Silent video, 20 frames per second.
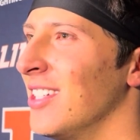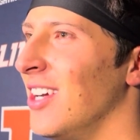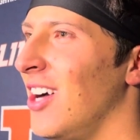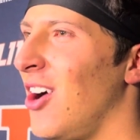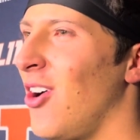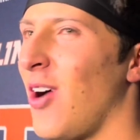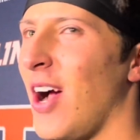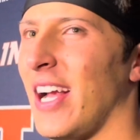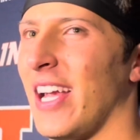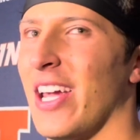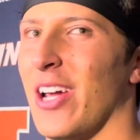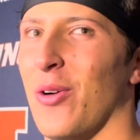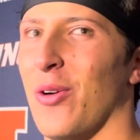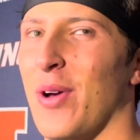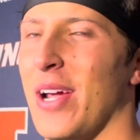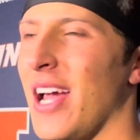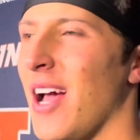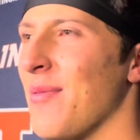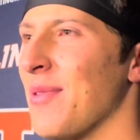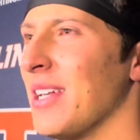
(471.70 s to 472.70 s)
Oh, I can't
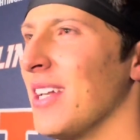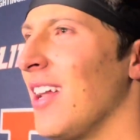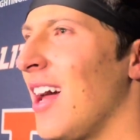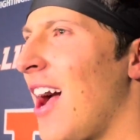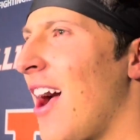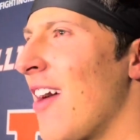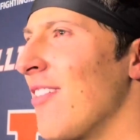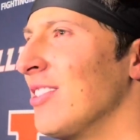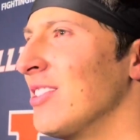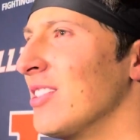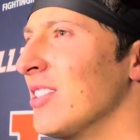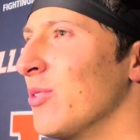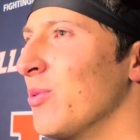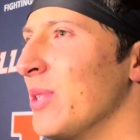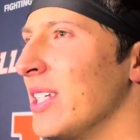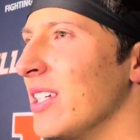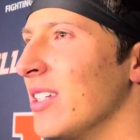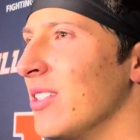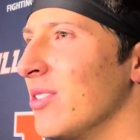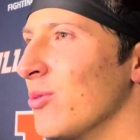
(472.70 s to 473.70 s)
wait. I mean, obviously we
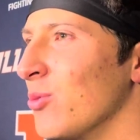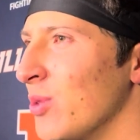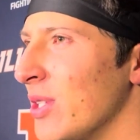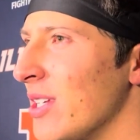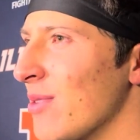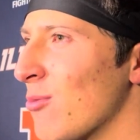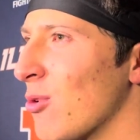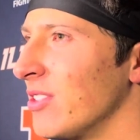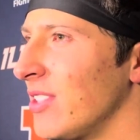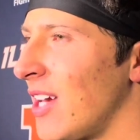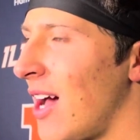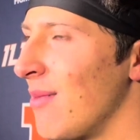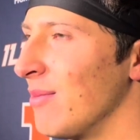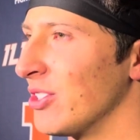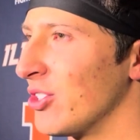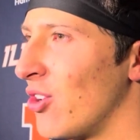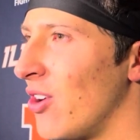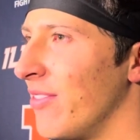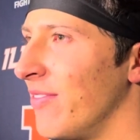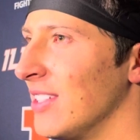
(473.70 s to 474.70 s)
need more time as
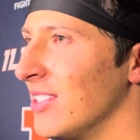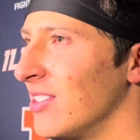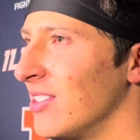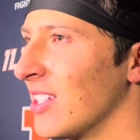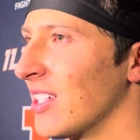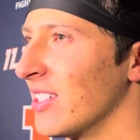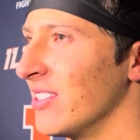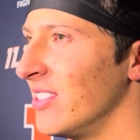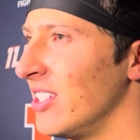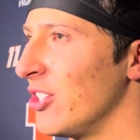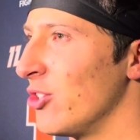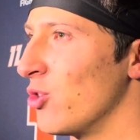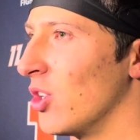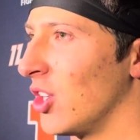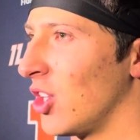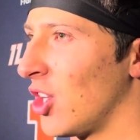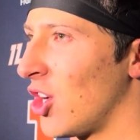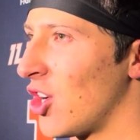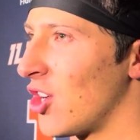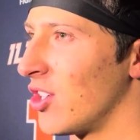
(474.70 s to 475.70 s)
an offense to continue to
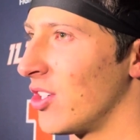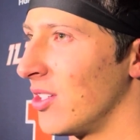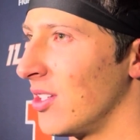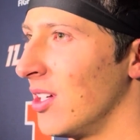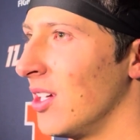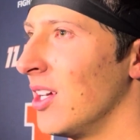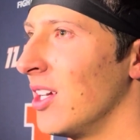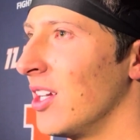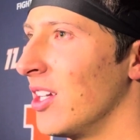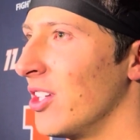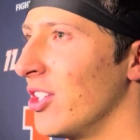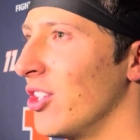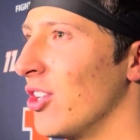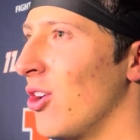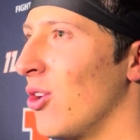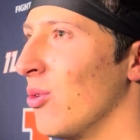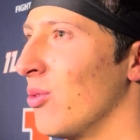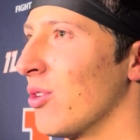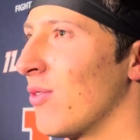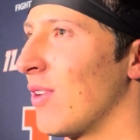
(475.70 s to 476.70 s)
learn, you
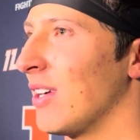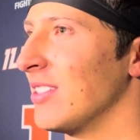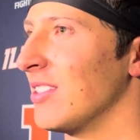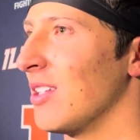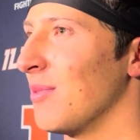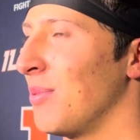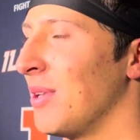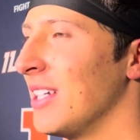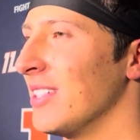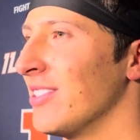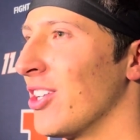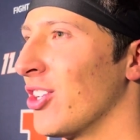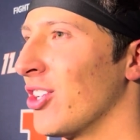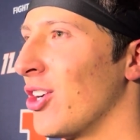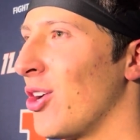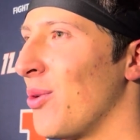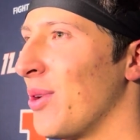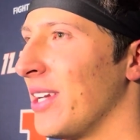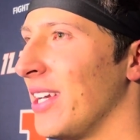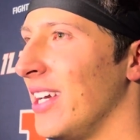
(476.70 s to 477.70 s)
know, the rest of the plays that are
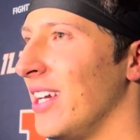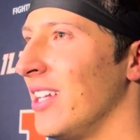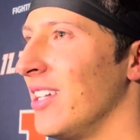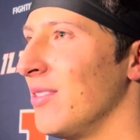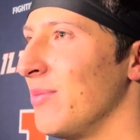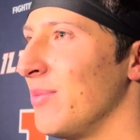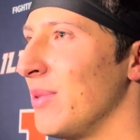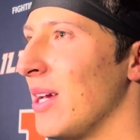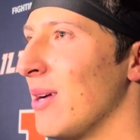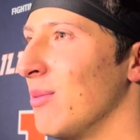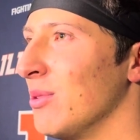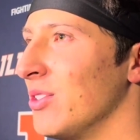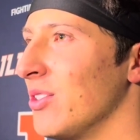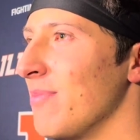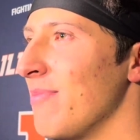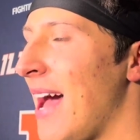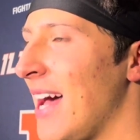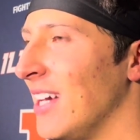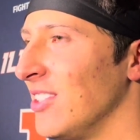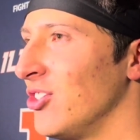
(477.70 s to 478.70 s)
going in and be able to
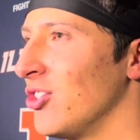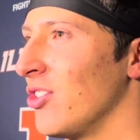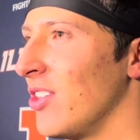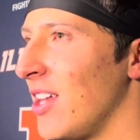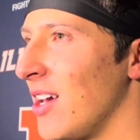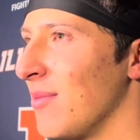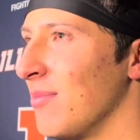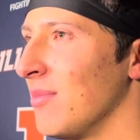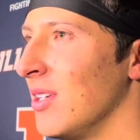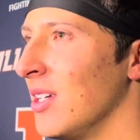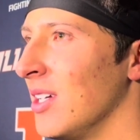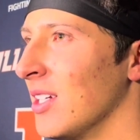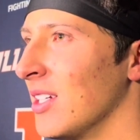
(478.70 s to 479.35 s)
master them.